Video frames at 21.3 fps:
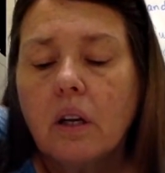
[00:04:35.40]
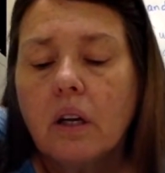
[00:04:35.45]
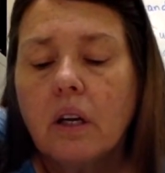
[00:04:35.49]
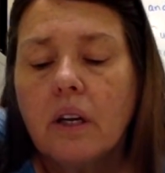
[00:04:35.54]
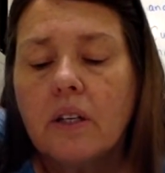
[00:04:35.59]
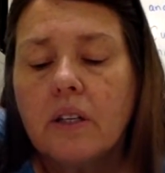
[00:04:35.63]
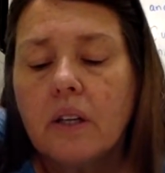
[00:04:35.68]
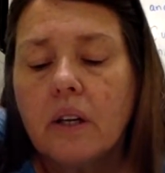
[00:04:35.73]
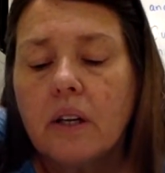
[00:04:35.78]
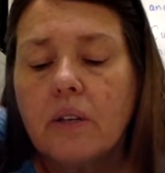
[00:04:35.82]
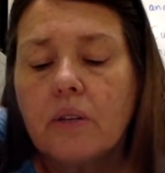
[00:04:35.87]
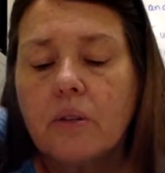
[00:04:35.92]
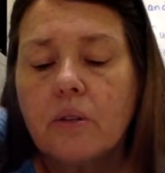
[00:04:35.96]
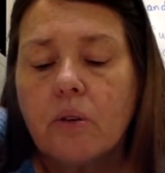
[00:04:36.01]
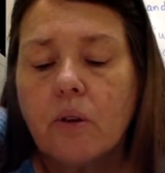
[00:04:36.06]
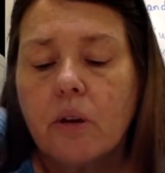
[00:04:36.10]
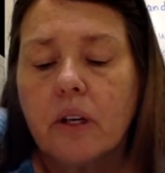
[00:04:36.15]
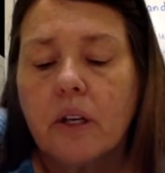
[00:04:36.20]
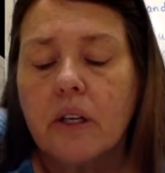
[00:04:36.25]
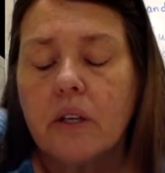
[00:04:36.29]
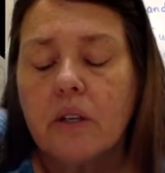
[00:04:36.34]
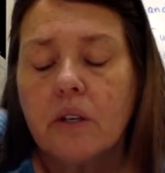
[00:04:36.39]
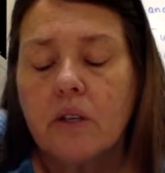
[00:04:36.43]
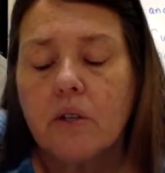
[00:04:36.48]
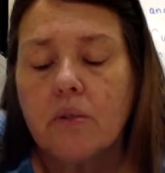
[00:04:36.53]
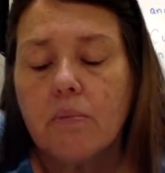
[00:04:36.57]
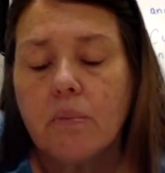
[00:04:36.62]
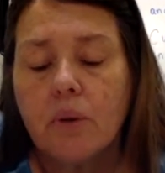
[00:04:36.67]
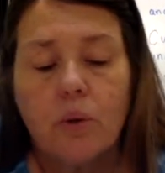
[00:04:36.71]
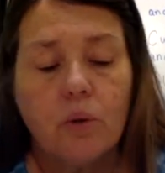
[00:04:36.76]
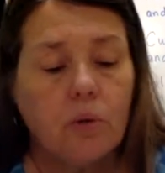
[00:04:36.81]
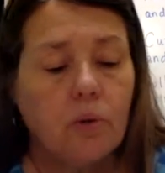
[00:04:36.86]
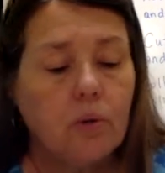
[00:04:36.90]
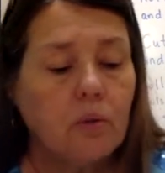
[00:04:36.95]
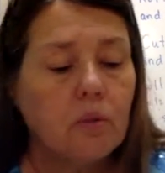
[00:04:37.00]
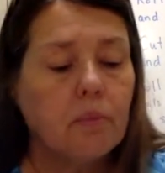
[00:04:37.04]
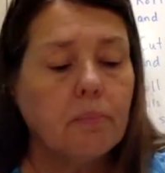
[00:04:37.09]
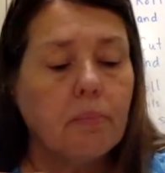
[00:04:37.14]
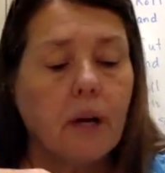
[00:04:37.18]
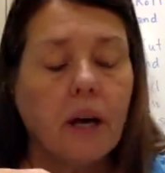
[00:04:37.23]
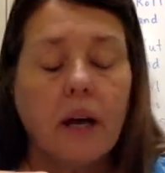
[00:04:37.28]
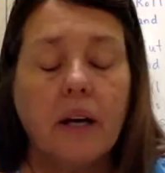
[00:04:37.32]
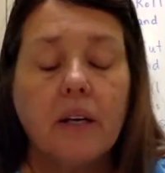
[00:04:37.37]
until I start getting a smooth
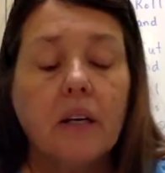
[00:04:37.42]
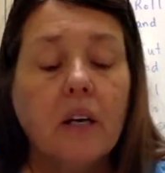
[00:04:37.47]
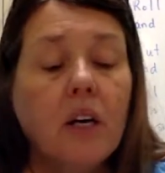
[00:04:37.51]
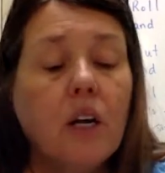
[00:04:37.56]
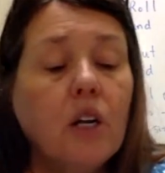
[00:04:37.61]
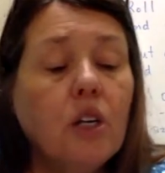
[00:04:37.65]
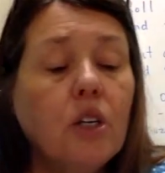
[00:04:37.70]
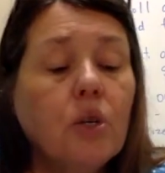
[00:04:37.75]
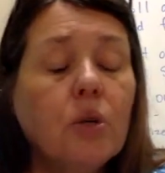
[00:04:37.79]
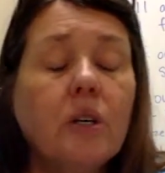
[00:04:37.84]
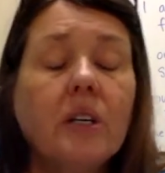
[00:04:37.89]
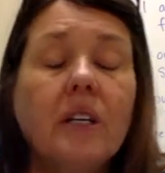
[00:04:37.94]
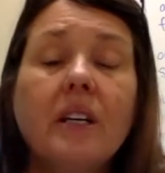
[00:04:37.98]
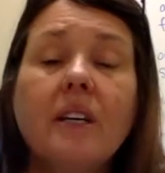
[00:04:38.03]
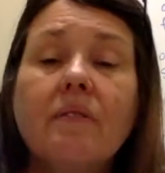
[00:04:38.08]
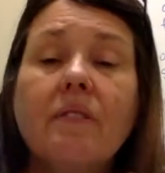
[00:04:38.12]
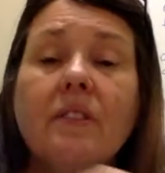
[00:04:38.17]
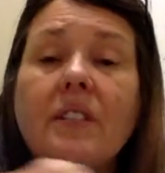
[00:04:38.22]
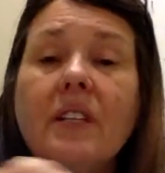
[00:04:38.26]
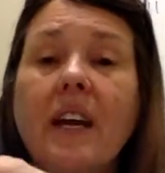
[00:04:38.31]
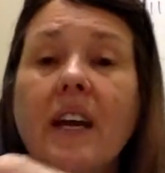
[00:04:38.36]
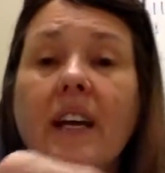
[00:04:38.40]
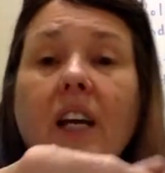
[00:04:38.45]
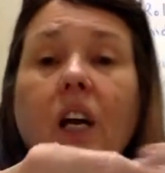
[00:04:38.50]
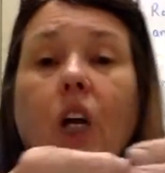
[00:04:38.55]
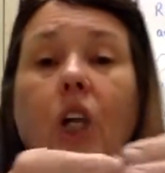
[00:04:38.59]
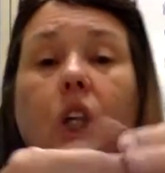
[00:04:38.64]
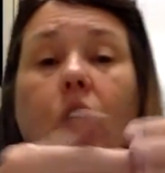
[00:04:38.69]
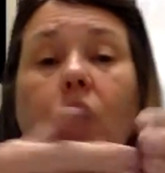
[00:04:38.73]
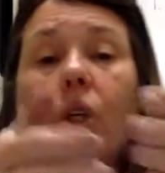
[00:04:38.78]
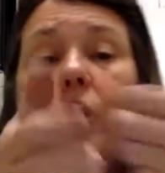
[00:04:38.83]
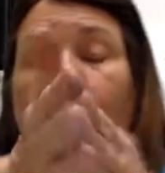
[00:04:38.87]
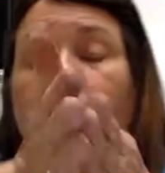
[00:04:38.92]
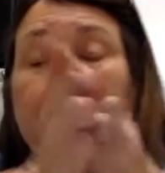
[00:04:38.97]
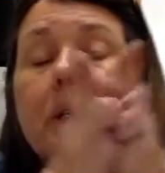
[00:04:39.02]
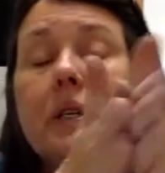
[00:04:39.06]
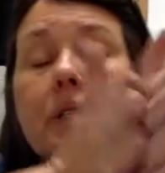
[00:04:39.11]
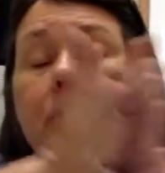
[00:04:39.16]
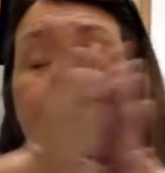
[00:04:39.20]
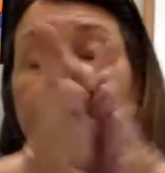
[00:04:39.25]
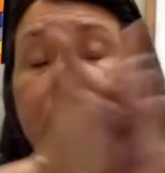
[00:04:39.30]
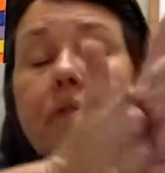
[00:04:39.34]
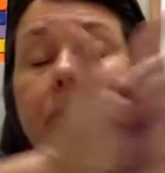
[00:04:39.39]
spot. You can even take a little
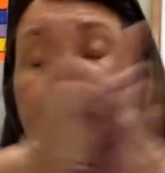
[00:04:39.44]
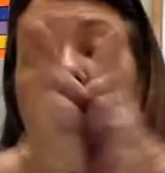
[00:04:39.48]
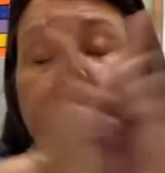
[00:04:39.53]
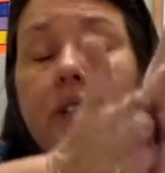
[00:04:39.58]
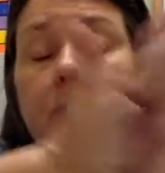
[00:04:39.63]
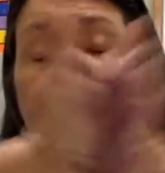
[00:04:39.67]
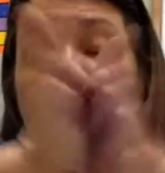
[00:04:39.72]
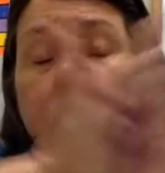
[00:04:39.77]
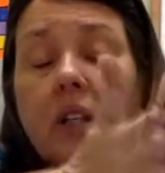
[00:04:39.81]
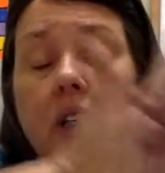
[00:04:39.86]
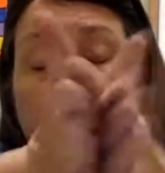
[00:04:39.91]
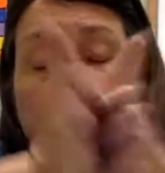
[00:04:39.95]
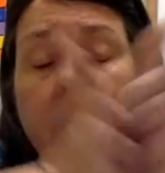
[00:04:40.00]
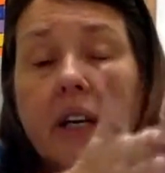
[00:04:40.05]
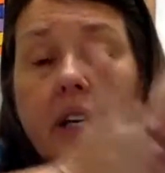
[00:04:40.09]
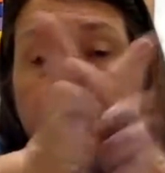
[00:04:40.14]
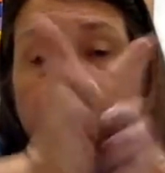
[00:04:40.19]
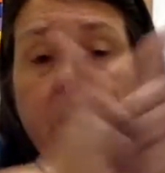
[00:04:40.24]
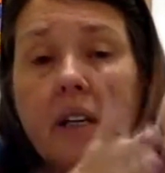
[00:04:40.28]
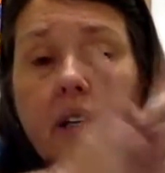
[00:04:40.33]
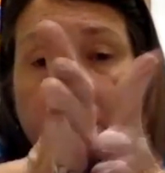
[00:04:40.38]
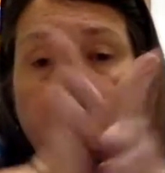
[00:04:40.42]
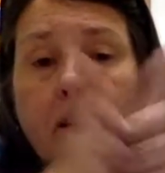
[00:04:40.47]
piece of fresh clay